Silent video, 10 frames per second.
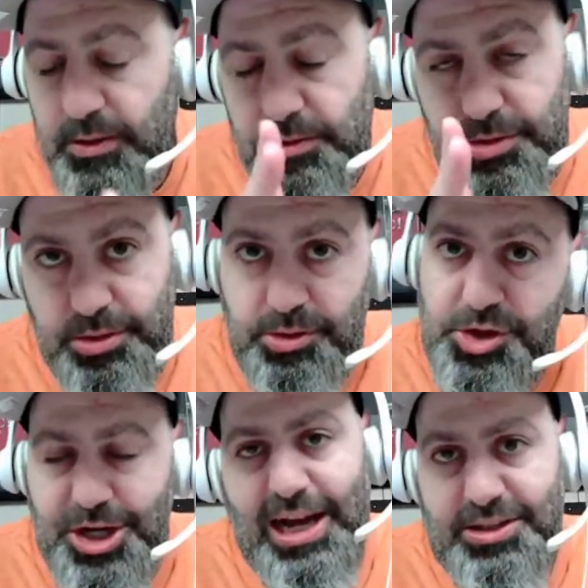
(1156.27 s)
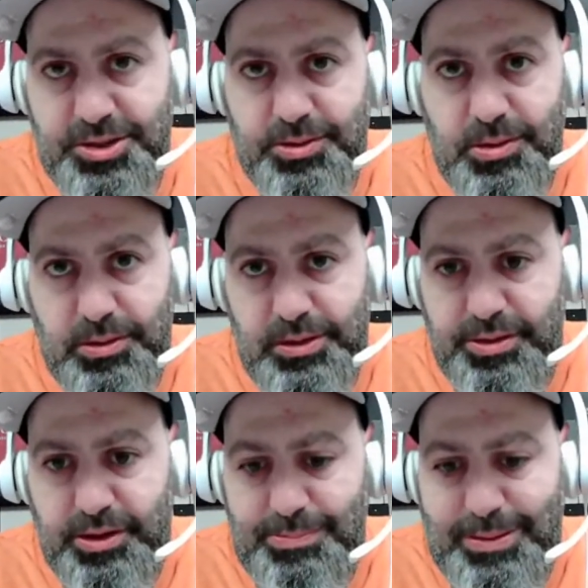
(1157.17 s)
2 shots on goal in the
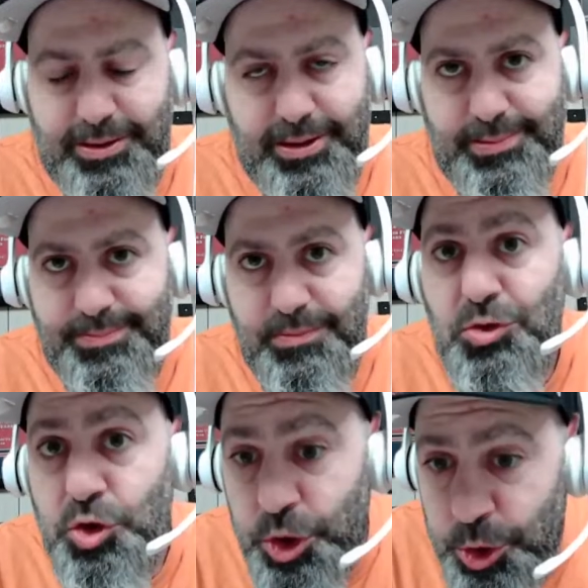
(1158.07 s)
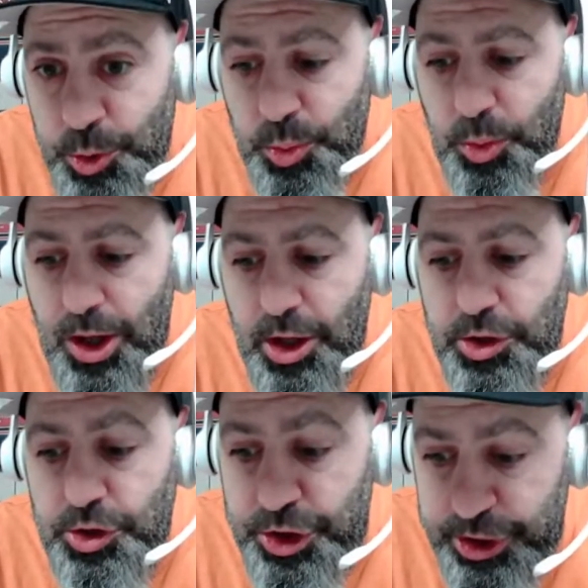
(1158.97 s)
third period. Two.
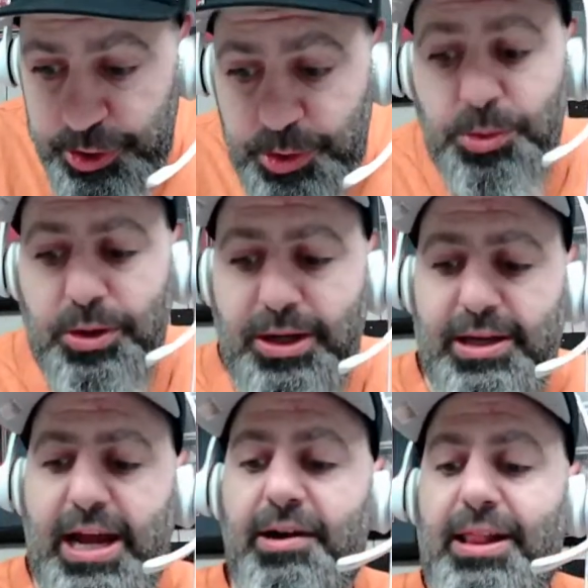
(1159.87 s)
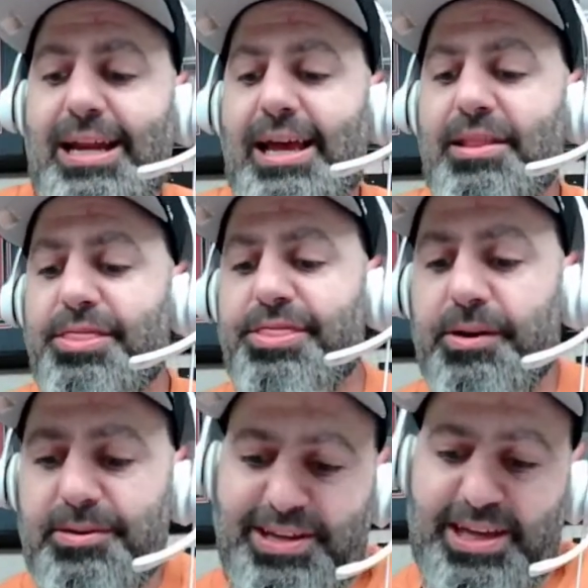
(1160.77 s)
Carolina had
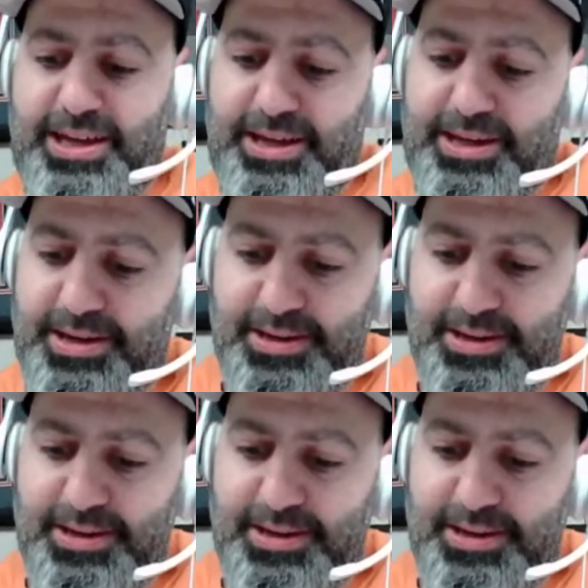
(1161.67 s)
13.